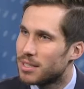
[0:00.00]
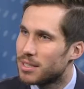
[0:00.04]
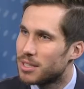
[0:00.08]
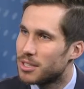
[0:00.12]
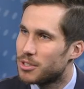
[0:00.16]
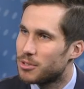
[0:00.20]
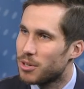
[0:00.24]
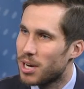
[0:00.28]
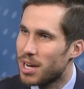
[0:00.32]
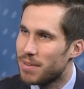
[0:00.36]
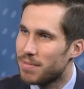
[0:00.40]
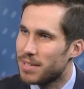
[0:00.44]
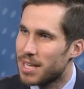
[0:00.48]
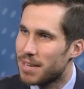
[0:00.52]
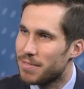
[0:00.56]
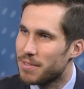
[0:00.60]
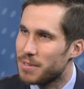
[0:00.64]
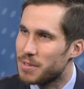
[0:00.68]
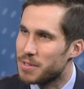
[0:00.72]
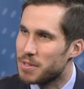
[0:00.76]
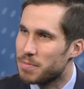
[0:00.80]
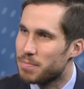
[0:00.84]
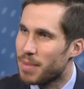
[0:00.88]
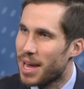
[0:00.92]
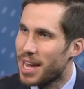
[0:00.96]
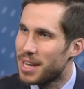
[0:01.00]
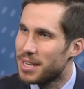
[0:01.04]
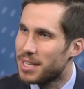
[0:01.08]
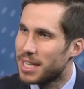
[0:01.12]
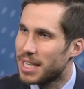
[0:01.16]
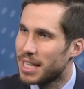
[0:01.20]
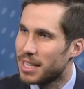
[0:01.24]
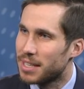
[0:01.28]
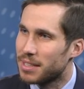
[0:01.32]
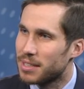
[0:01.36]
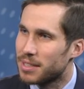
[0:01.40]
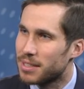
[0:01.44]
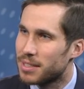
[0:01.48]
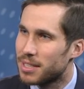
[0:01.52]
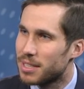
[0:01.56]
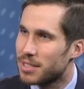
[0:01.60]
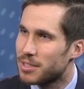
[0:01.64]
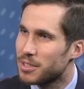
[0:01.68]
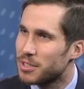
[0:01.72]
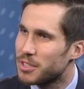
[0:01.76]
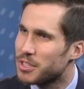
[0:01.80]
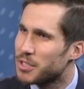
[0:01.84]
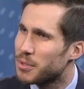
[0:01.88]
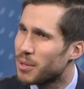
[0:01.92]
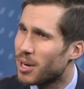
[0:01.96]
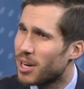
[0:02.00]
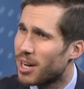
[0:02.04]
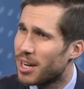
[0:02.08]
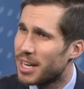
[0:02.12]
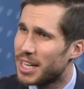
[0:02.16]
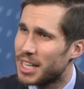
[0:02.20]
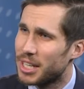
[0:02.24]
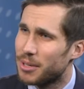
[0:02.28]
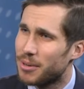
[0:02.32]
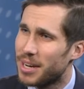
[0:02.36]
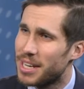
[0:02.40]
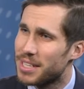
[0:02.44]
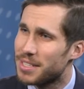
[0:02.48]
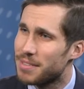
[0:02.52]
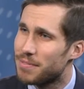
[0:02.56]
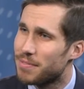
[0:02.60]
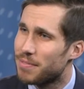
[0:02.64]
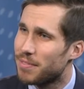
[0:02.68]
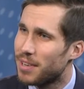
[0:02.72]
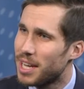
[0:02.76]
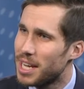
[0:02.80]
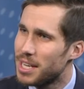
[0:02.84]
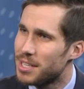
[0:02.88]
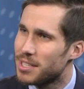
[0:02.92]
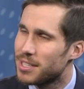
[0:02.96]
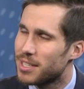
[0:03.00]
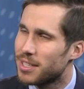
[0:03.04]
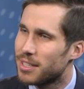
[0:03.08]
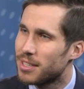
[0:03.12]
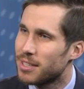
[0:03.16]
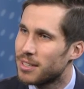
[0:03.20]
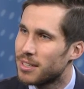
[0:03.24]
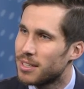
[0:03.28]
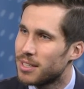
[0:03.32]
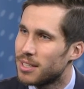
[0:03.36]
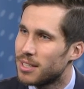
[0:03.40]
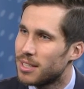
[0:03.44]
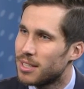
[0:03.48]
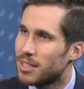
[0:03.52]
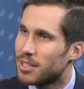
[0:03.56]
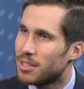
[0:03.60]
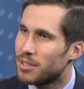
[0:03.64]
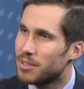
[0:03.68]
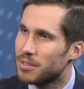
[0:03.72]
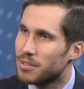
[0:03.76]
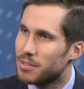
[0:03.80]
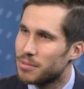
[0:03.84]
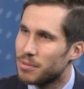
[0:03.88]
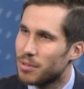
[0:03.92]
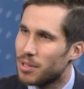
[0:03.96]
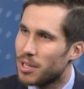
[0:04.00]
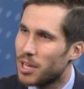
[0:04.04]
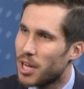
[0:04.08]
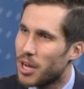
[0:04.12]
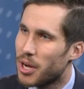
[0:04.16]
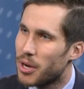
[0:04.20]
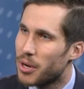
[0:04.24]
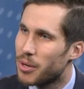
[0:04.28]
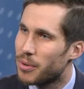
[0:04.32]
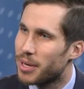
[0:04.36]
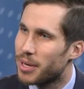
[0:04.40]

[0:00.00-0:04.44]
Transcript: to drive a level of spending that's not too high, it creates inflation, not too low,